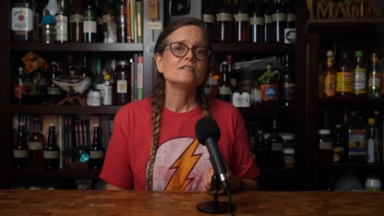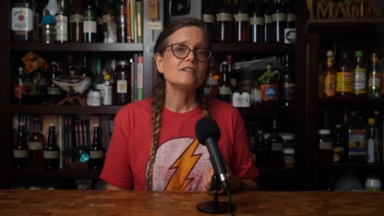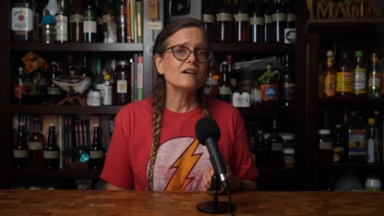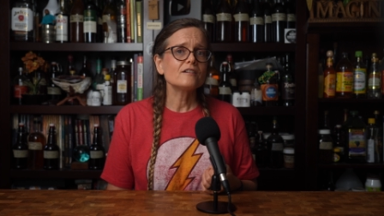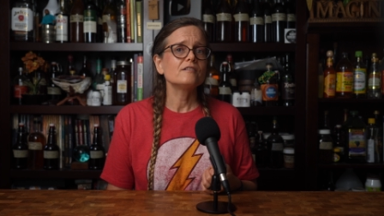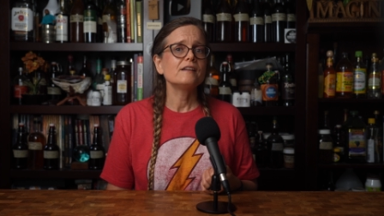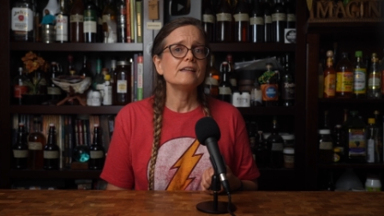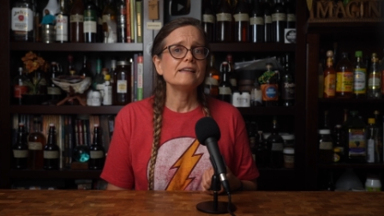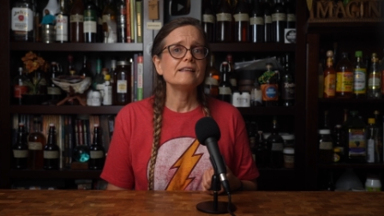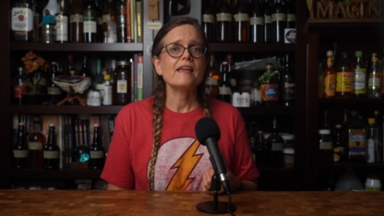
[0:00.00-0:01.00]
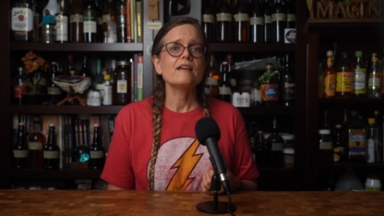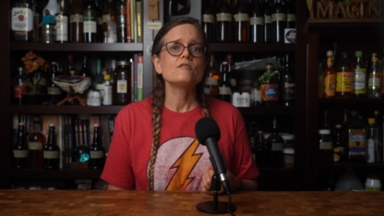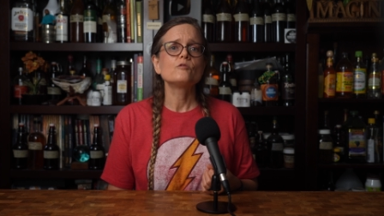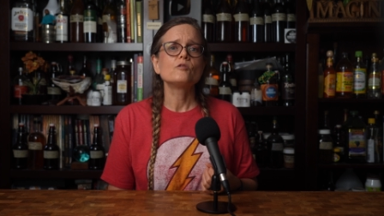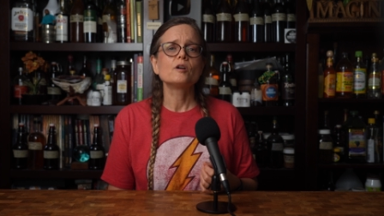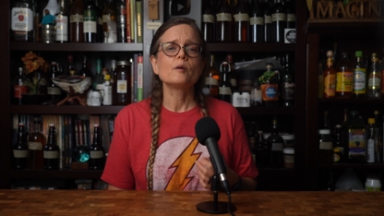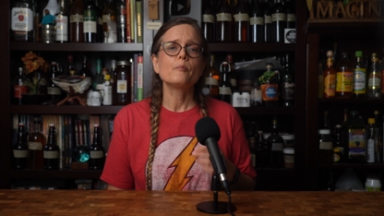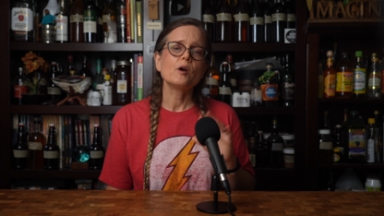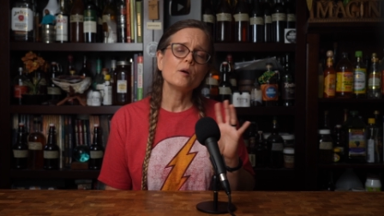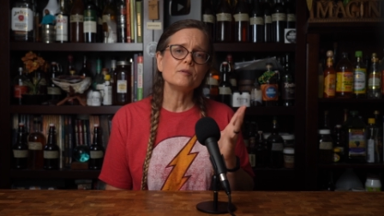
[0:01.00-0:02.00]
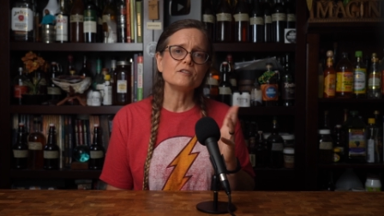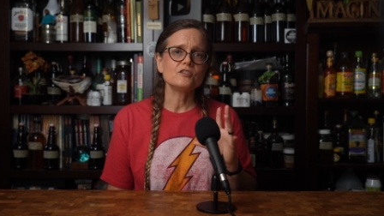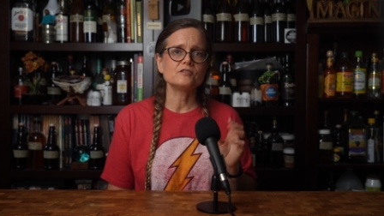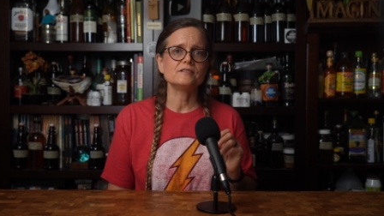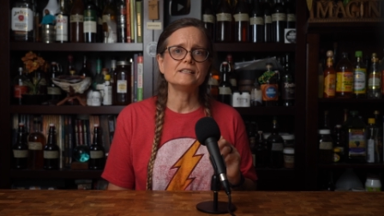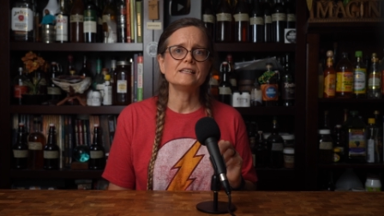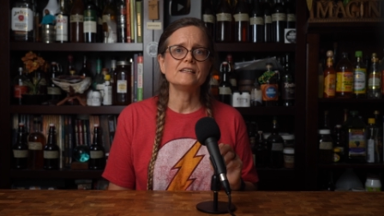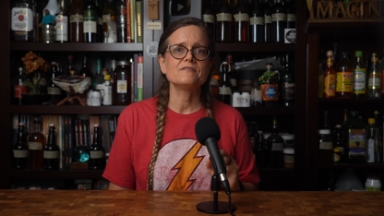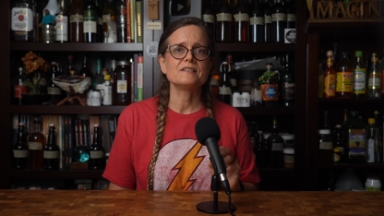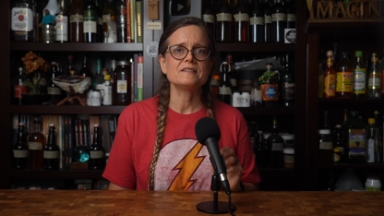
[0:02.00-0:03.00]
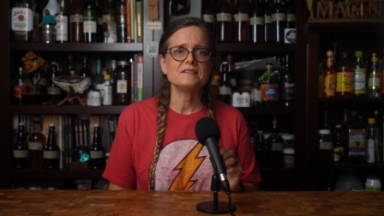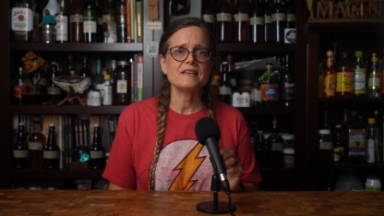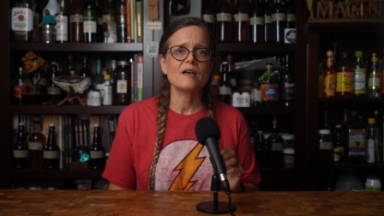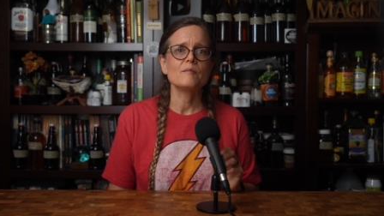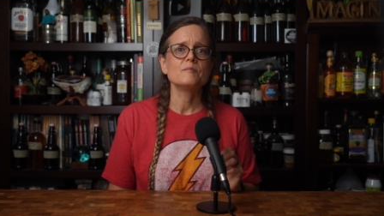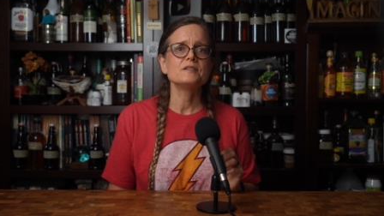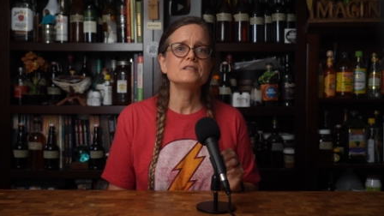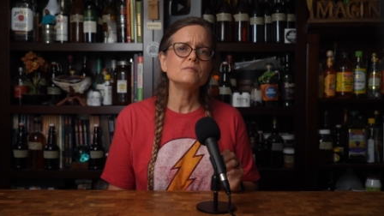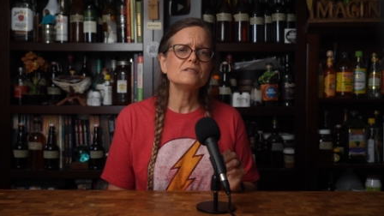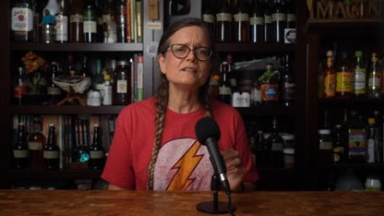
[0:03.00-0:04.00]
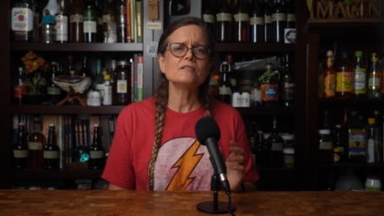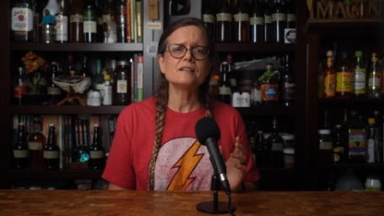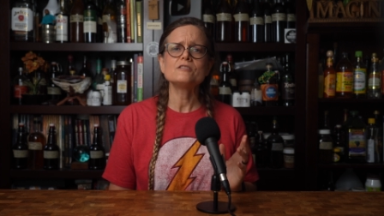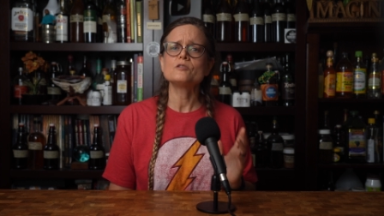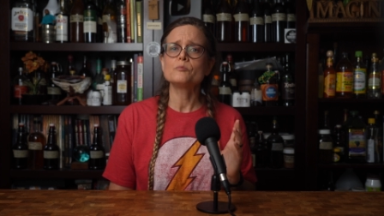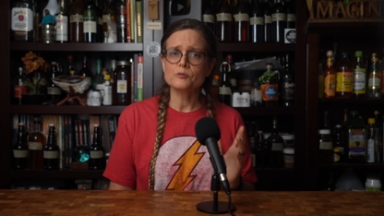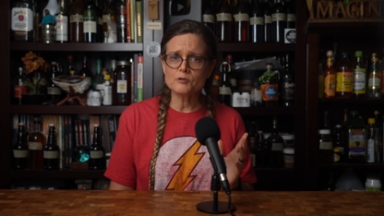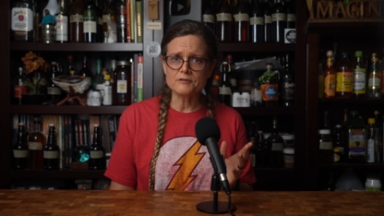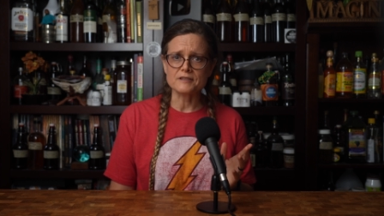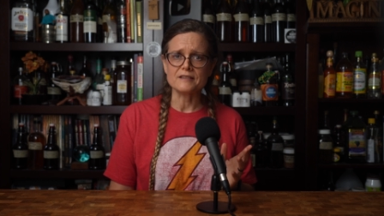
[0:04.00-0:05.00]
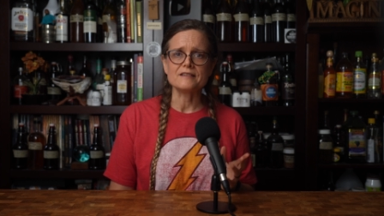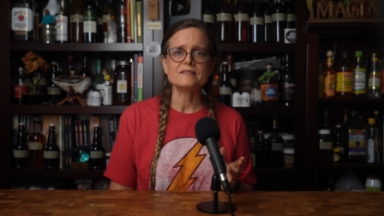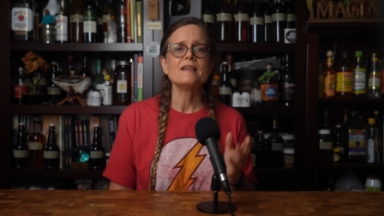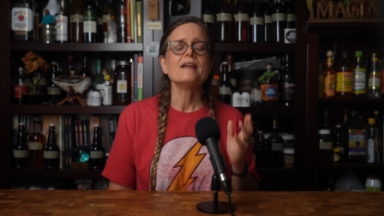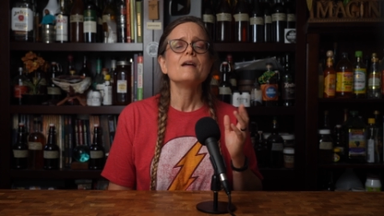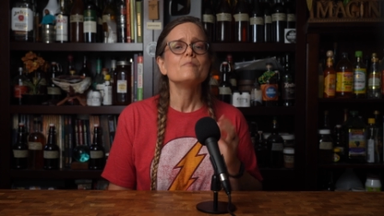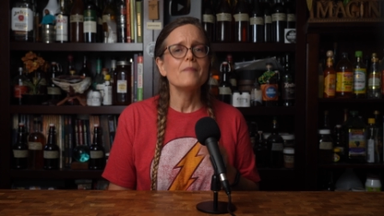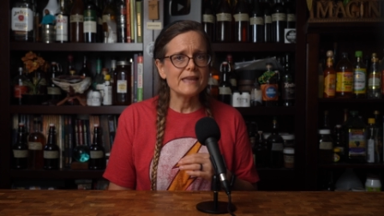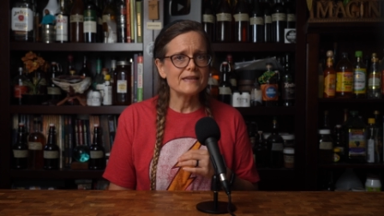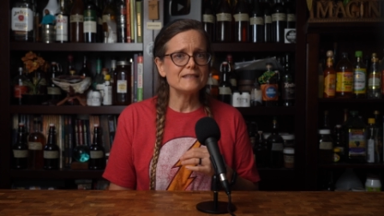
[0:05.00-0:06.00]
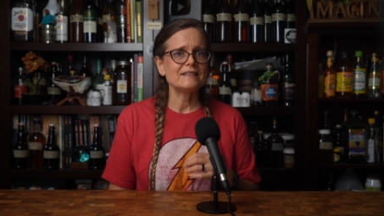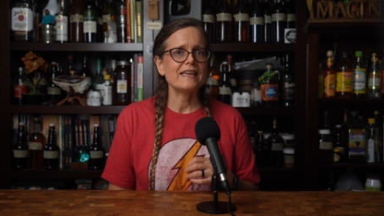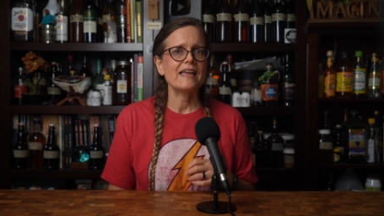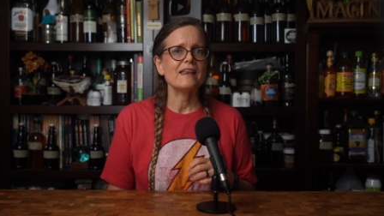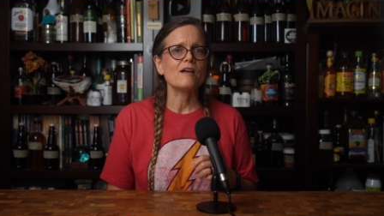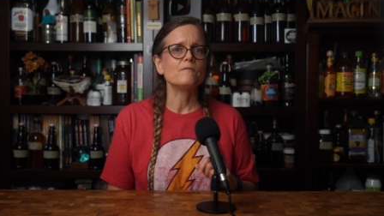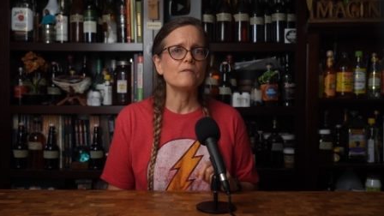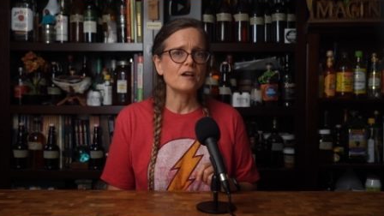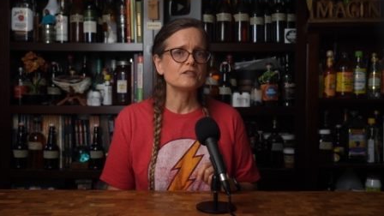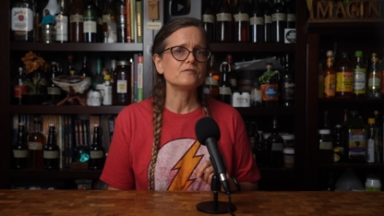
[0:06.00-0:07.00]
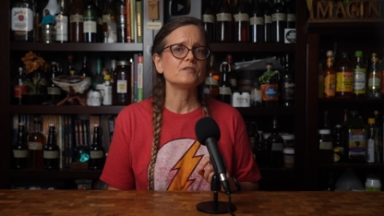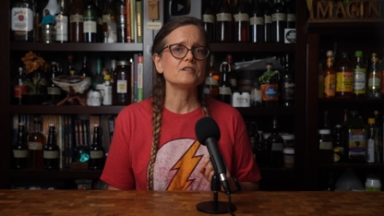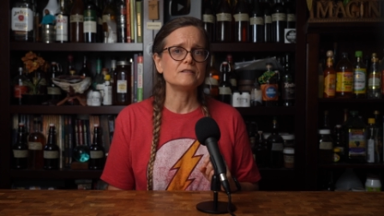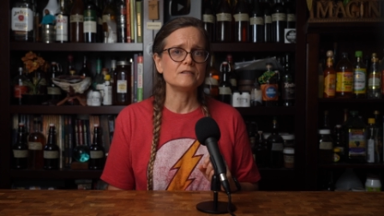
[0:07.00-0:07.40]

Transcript: dark green and or purplish leaves and stems similarly looking to bruises may indicate a phosphorus